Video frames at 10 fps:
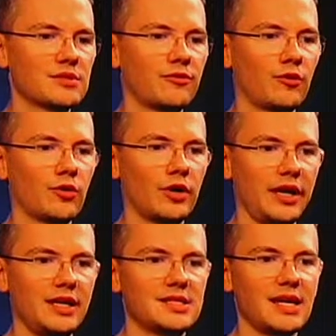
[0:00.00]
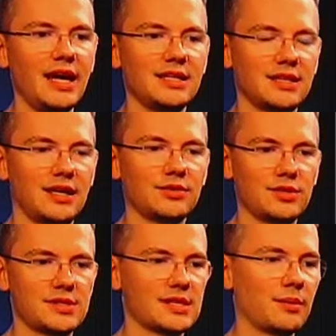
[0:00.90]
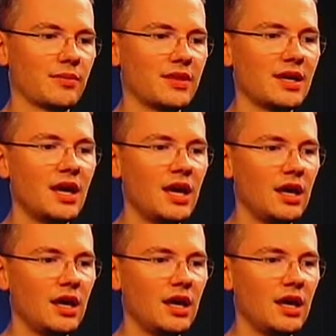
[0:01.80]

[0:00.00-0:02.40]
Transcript: 4, it's 800 something.